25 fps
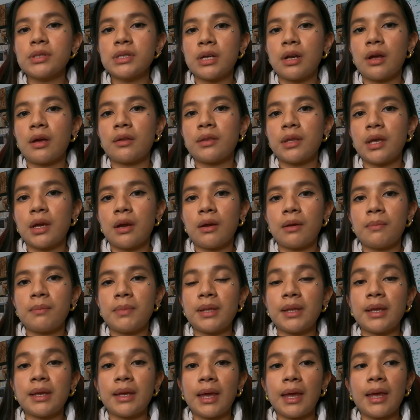it on there, and
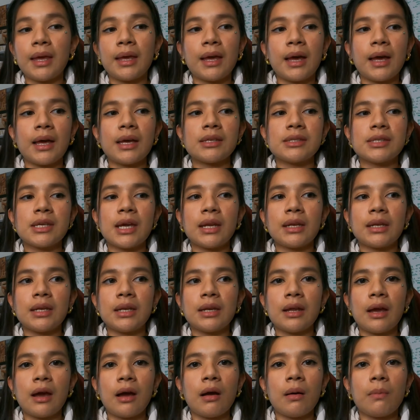be like, hey guys, I
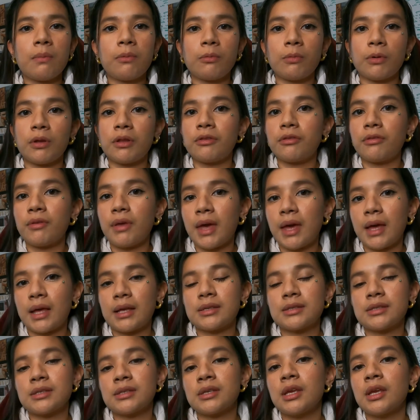need help with
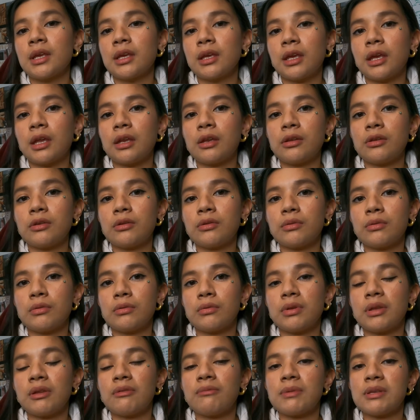X. Can
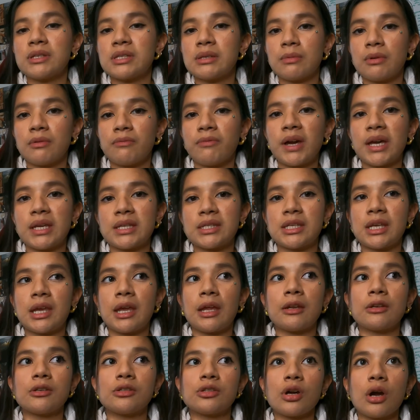you give me some advice?
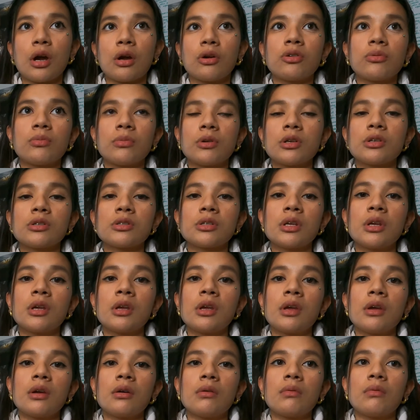And dog groomers
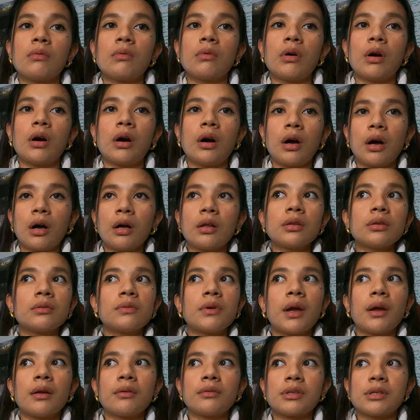all
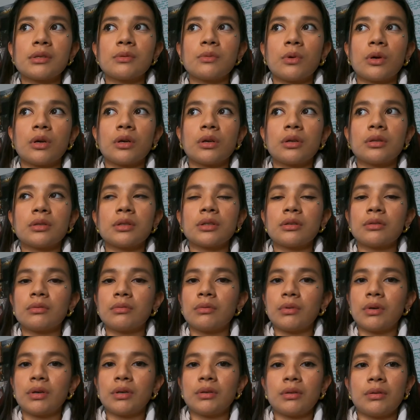around the world,
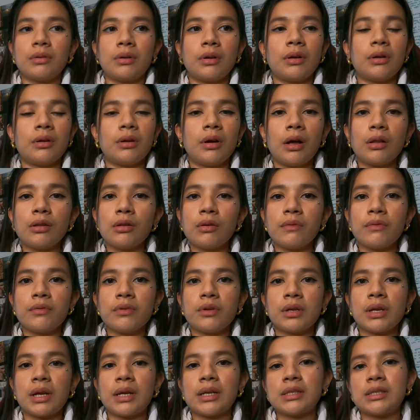all over the
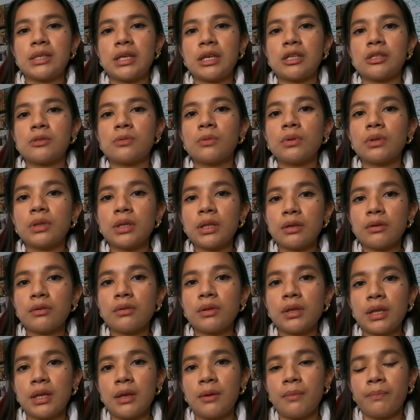United States, will
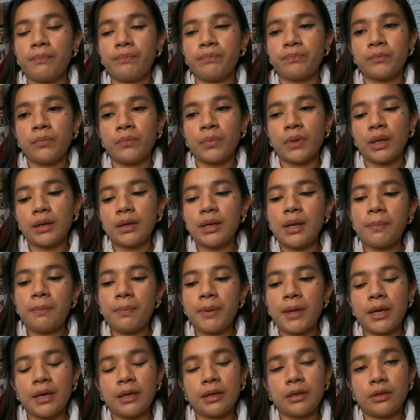literally
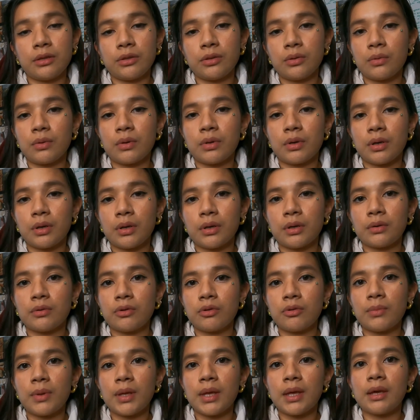nitpick your
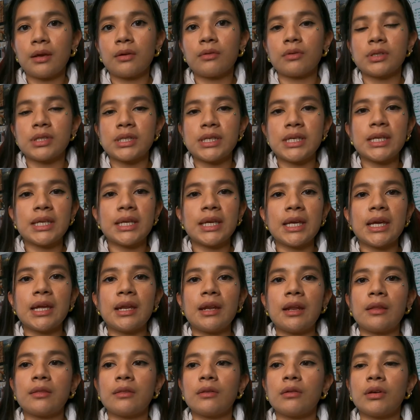grooming, critique
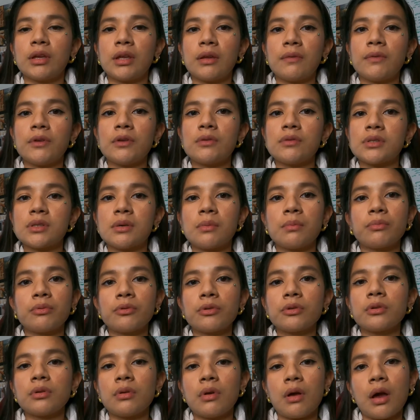it, and they'll give you some
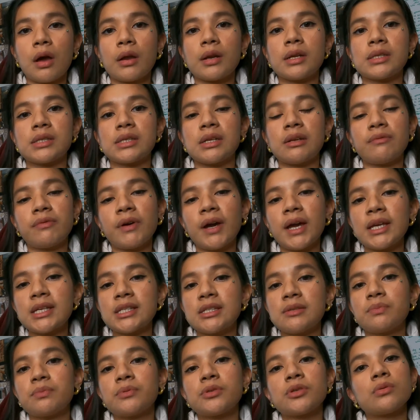brutal, honest
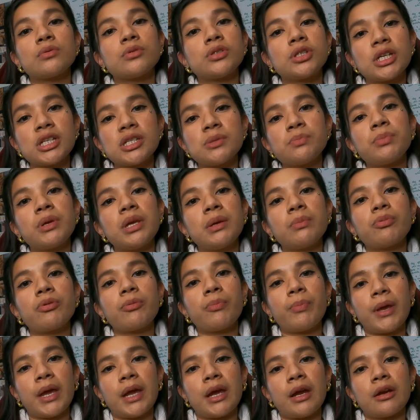advice. So just be
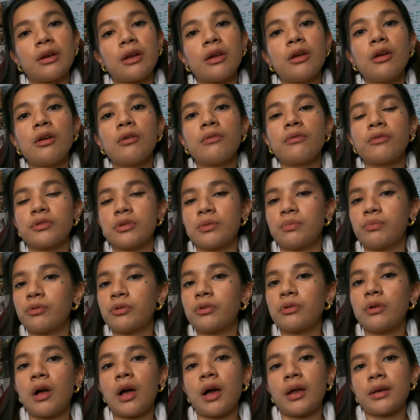prepared for the
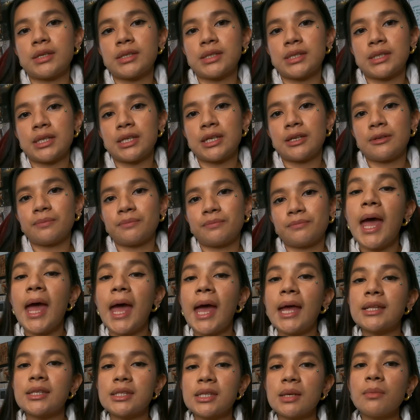brutal honesty.
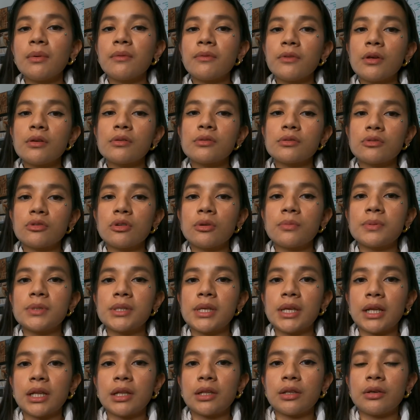And some of those groups
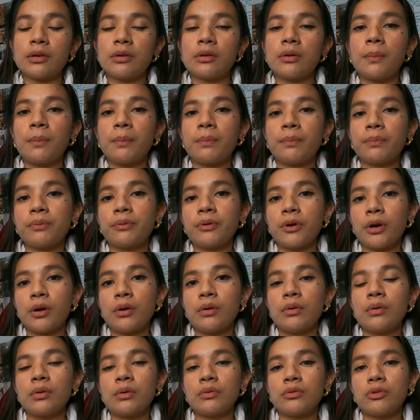include
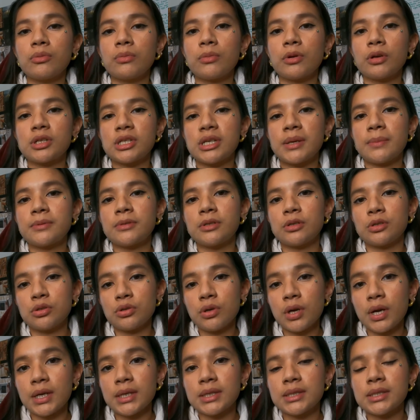pro groomer tips and
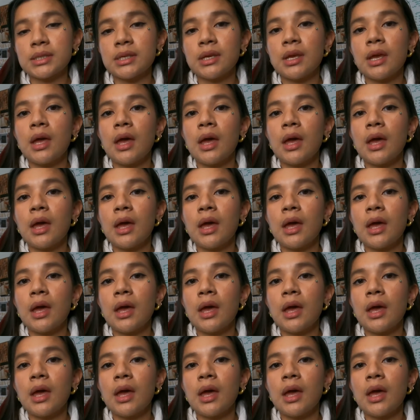tricks,